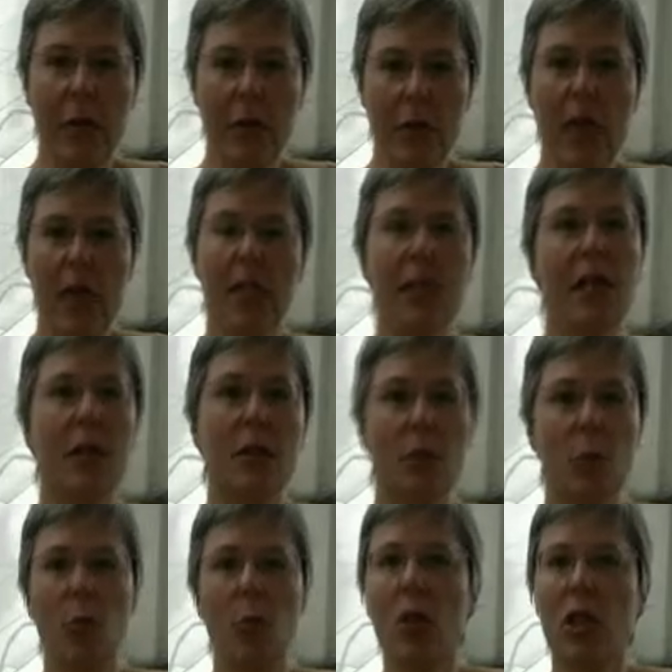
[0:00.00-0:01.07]
reassess
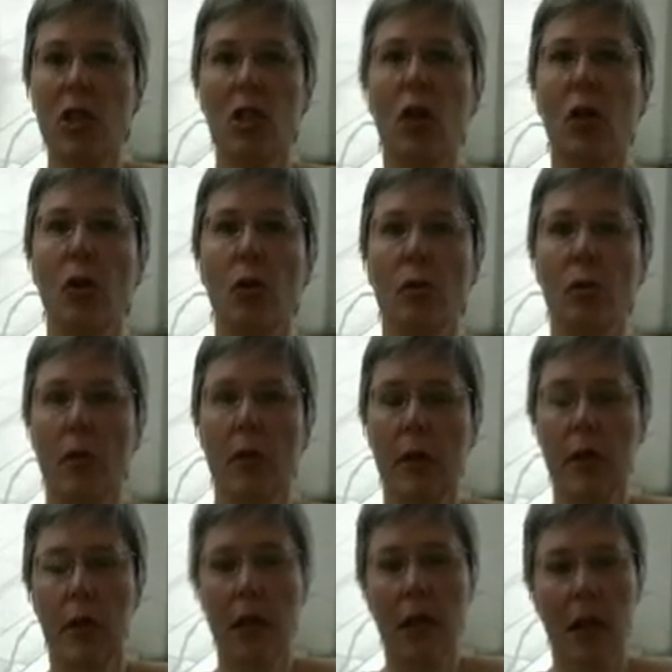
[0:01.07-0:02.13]
what we do.
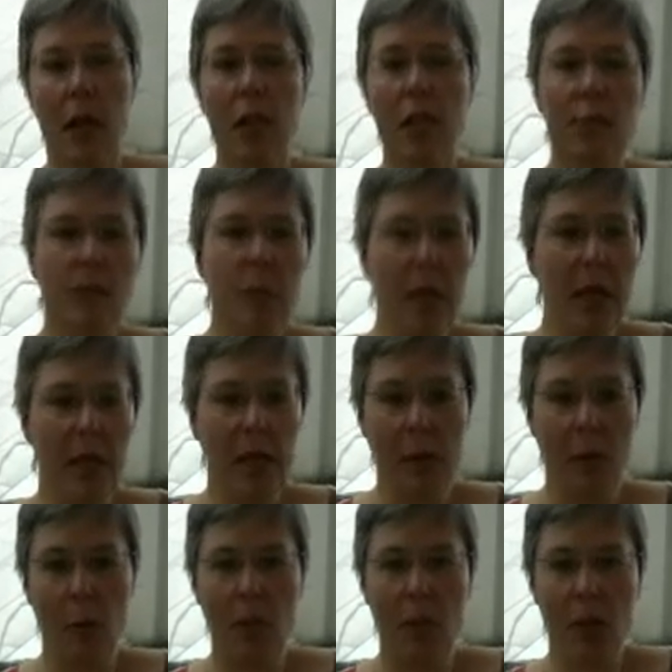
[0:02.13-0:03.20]
I'd like to repeat that
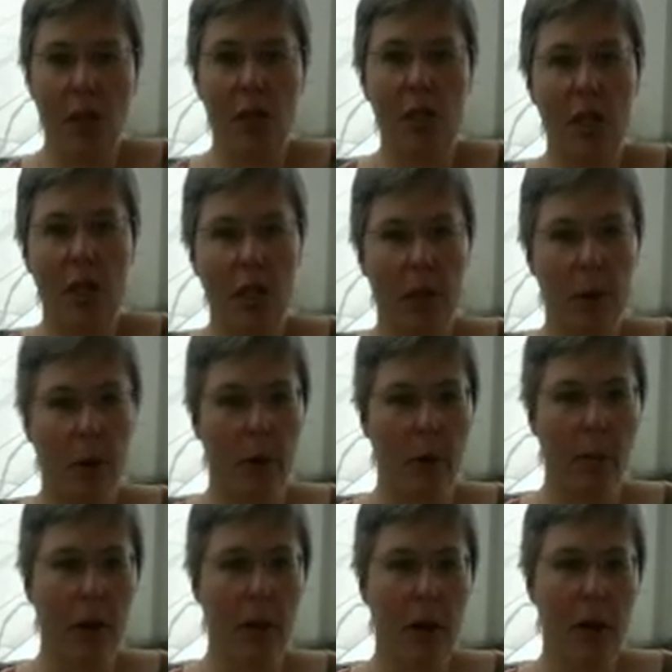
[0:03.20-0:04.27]
word continuum,
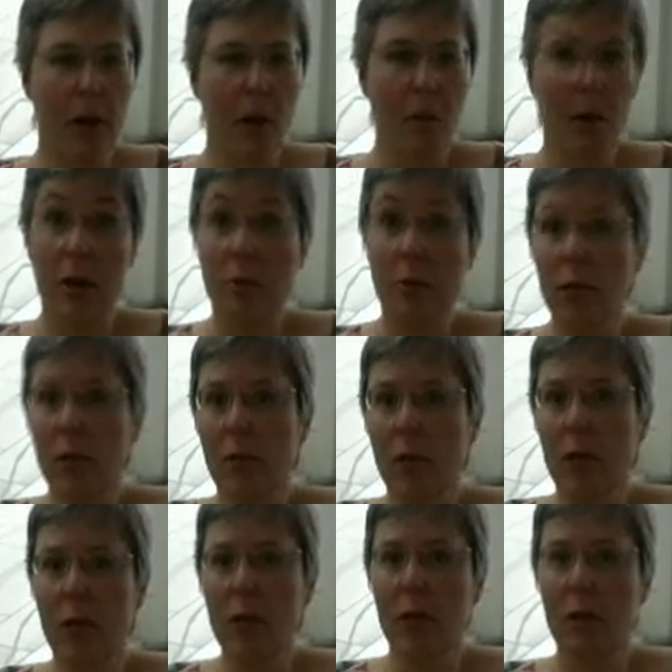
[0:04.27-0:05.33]
But I'd also
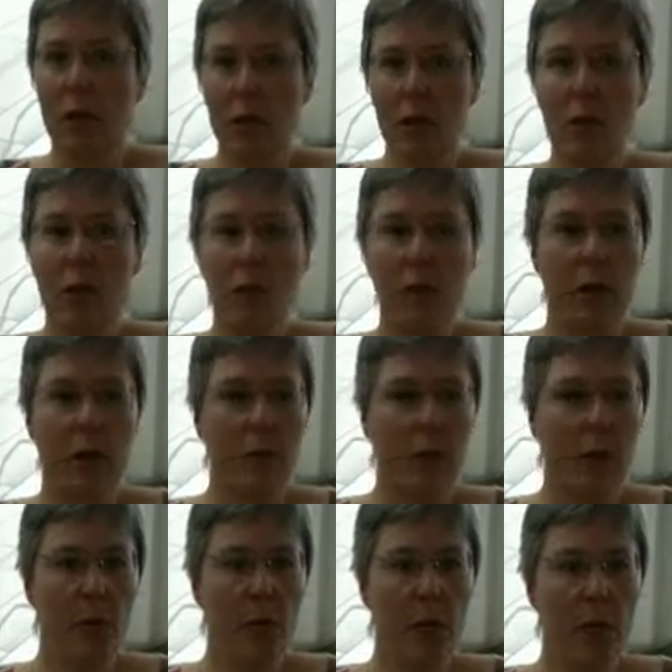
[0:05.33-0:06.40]
like to just throw in a few
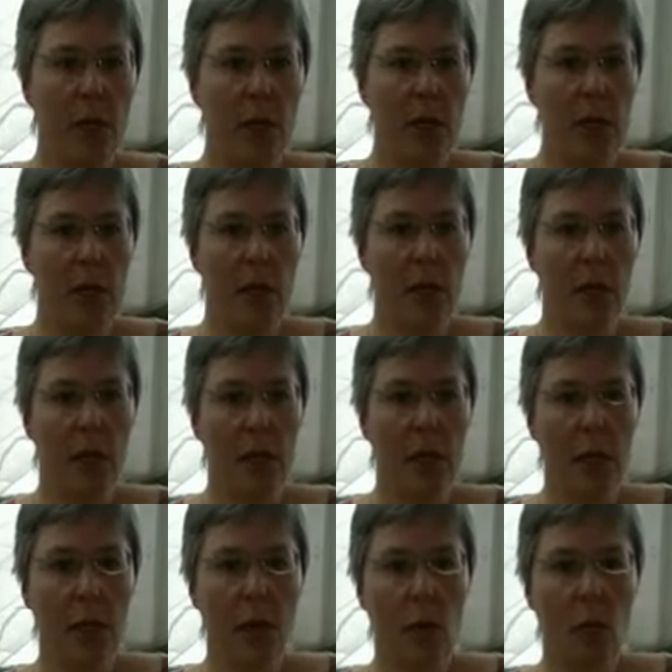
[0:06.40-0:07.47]
more phrases.
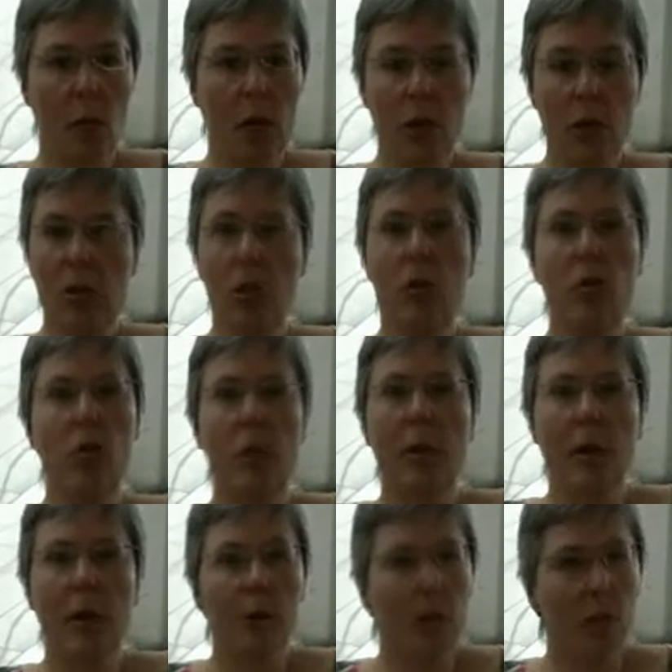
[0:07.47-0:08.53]
We used to talk
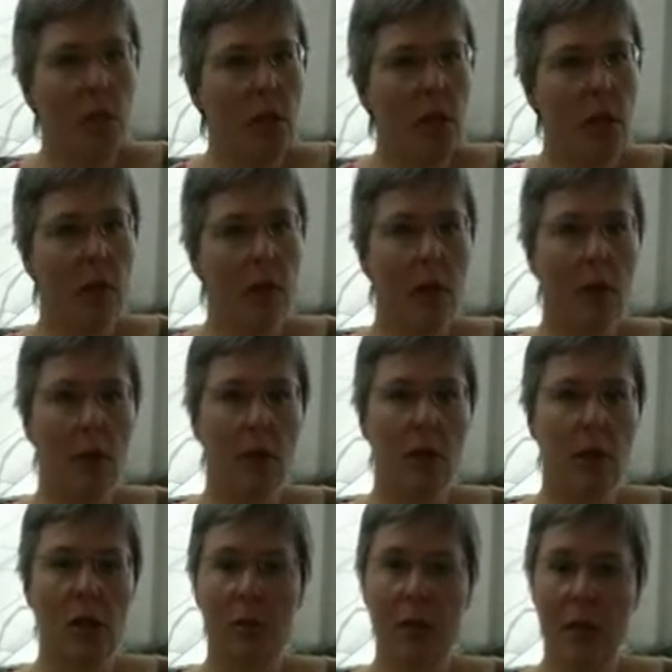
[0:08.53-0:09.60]
about the museum
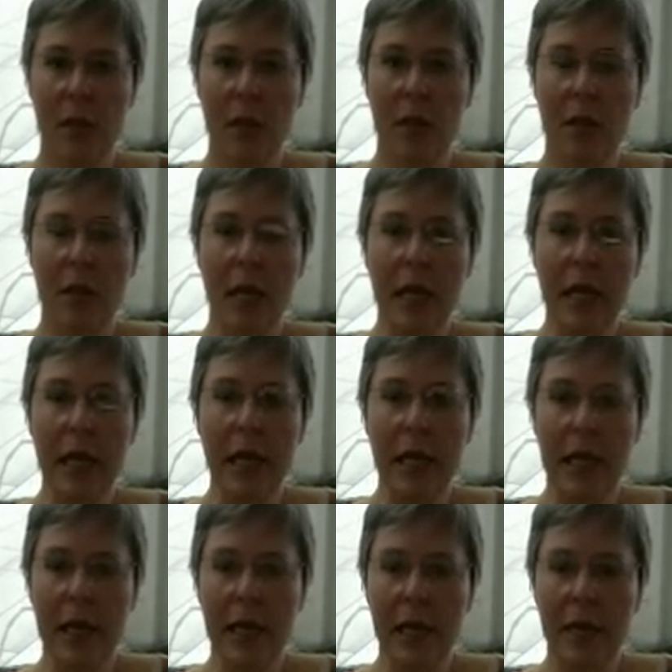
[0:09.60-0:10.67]
culture, particularly
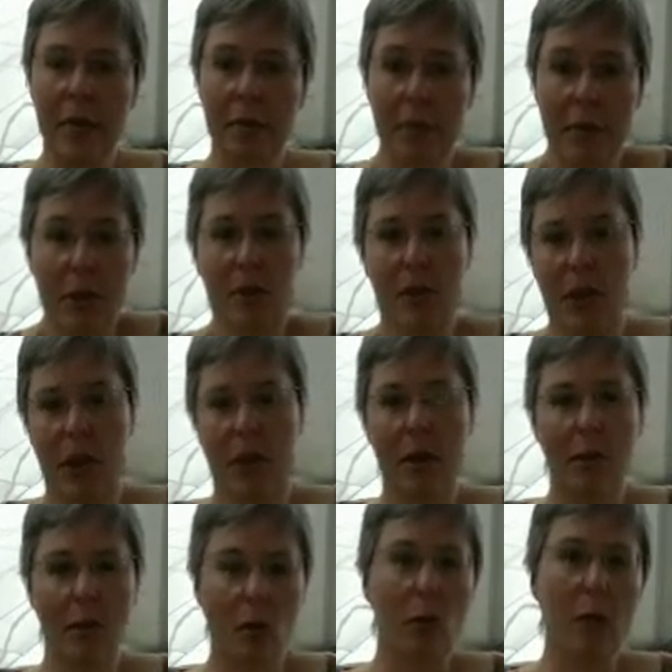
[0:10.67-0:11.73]
in music,
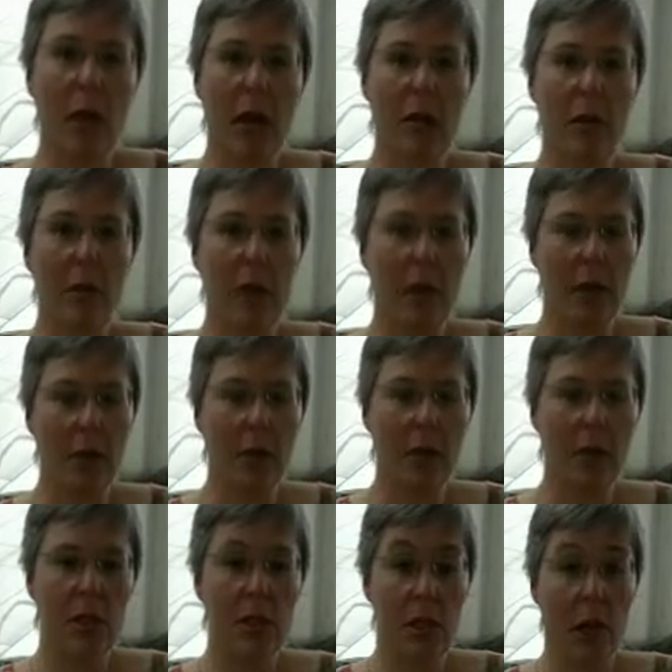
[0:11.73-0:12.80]
that all we ever played
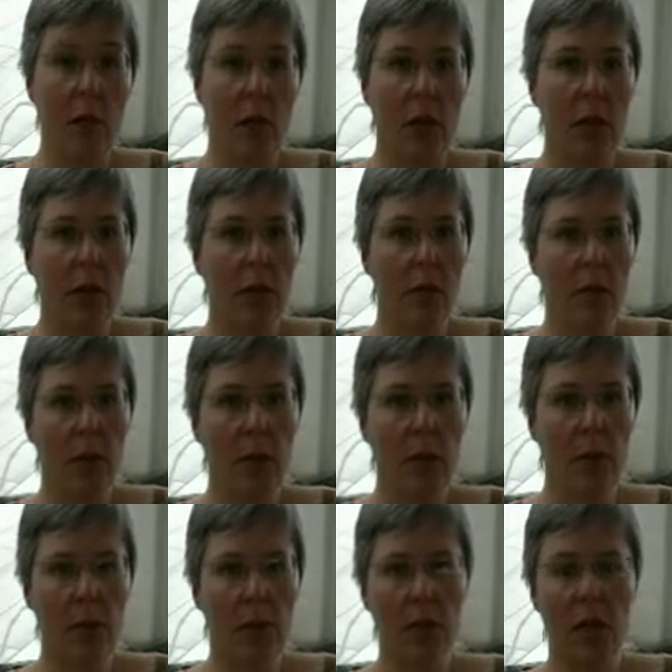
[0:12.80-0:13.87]
was dead white
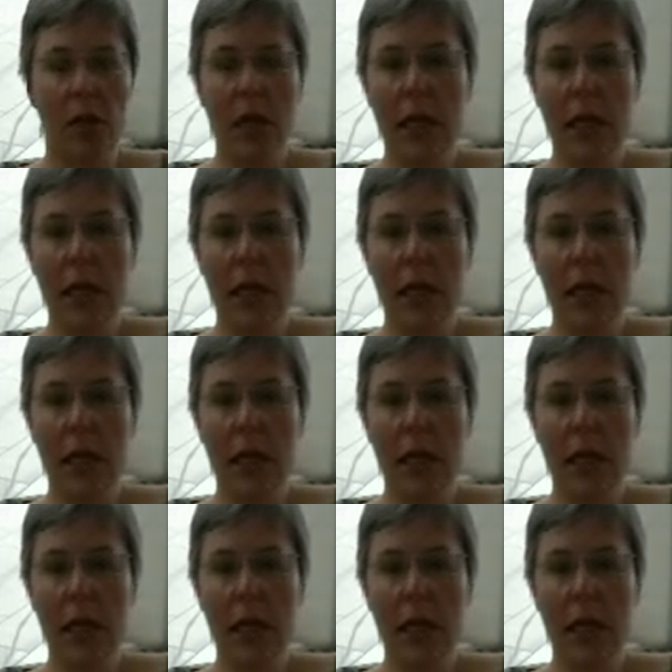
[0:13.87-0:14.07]
composers.